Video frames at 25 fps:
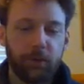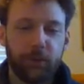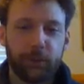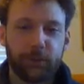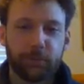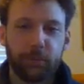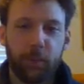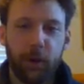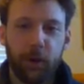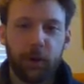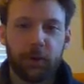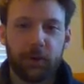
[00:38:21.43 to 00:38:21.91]

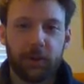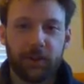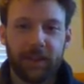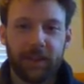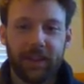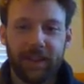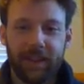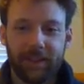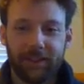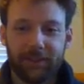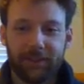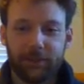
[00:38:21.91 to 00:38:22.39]
the
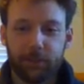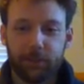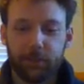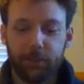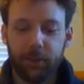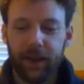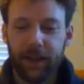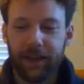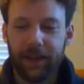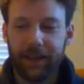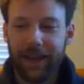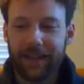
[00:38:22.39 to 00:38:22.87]
smarter kids,
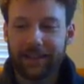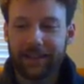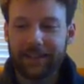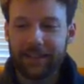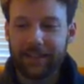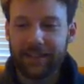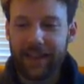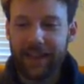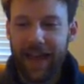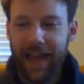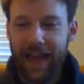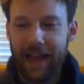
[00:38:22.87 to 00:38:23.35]
but I
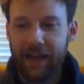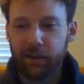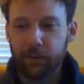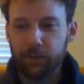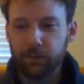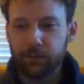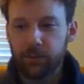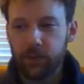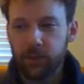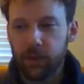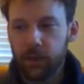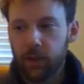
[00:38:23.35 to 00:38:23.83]
didn't
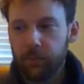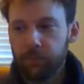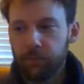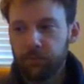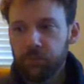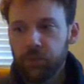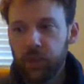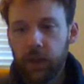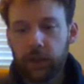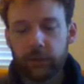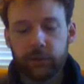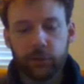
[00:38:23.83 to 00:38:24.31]
have
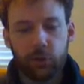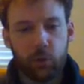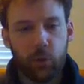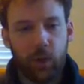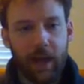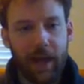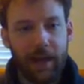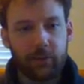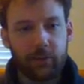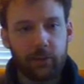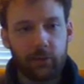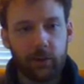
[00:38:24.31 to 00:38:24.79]
a
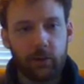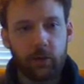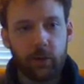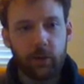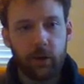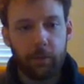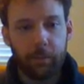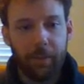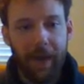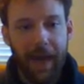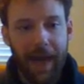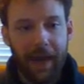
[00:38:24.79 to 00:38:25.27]
direction
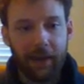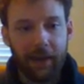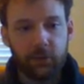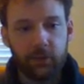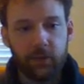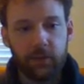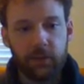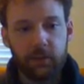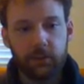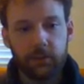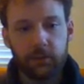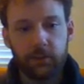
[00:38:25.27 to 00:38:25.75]
or a
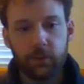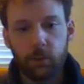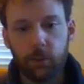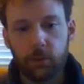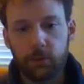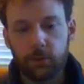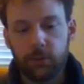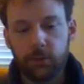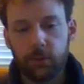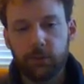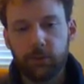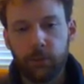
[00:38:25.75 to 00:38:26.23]
passion. So it
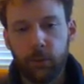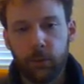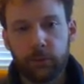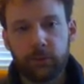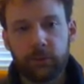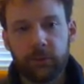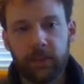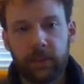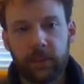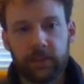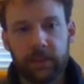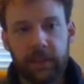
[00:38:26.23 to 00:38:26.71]
was the
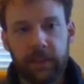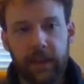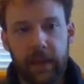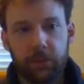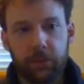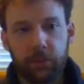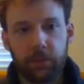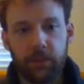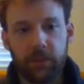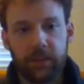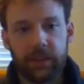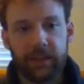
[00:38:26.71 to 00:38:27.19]
first thing that I
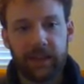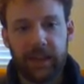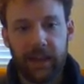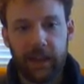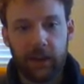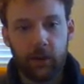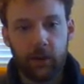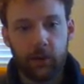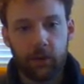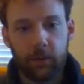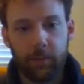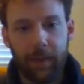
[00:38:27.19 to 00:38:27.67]
really
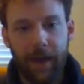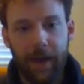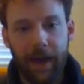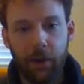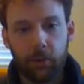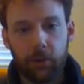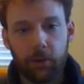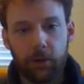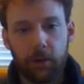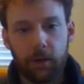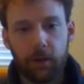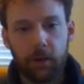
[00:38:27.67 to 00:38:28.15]
cared
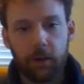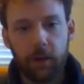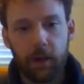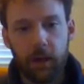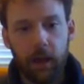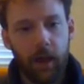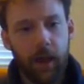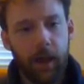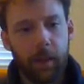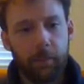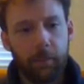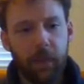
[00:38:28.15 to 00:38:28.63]
about.
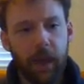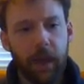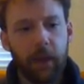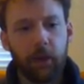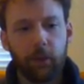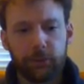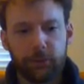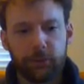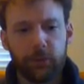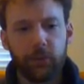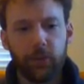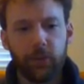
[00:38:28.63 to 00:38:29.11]
I
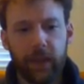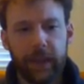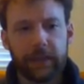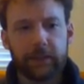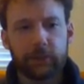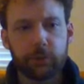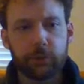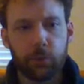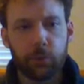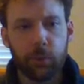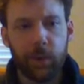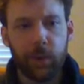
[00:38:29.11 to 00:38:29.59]
also
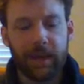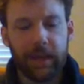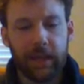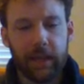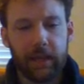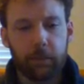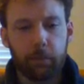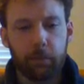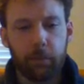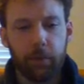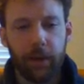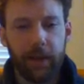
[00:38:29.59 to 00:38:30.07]
liked
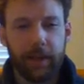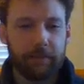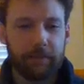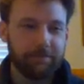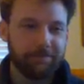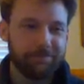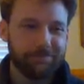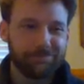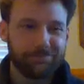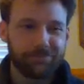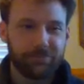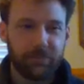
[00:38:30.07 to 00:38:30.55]
writing,
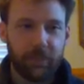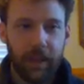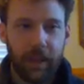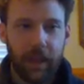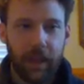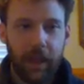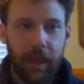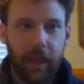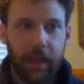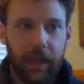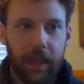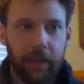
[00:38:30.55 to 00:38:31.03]
but
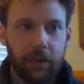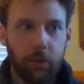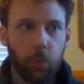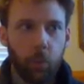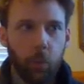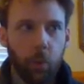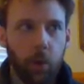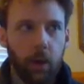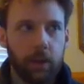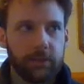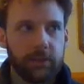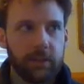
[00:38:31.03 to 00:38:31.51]
it
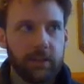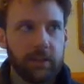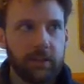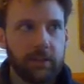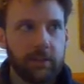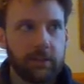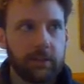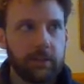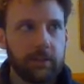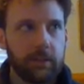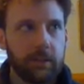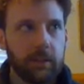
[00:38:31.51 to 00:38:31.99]

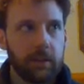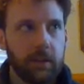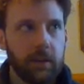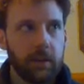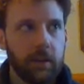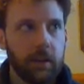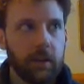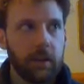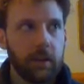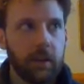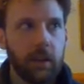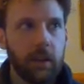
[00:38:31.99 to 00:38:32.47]
wasn't,
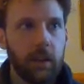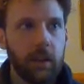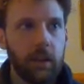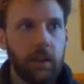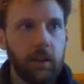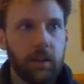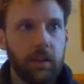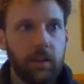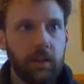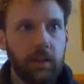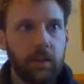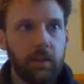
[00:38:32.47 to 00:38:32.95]

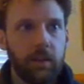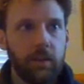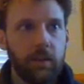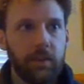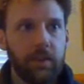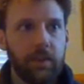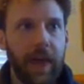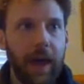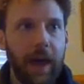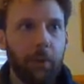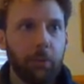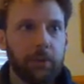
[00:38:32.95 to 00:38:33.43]

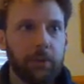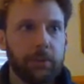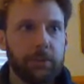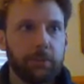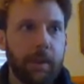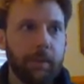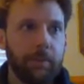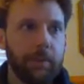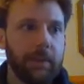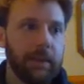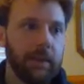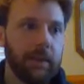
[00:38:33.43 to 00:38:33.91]
that was
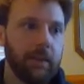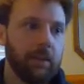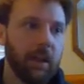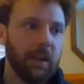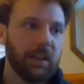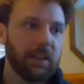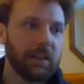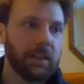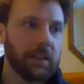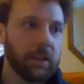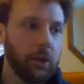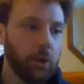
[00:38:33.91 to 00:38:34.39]
maybe
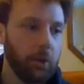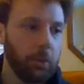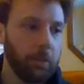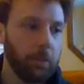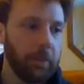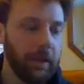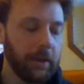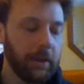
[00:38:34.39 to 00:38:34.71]
a little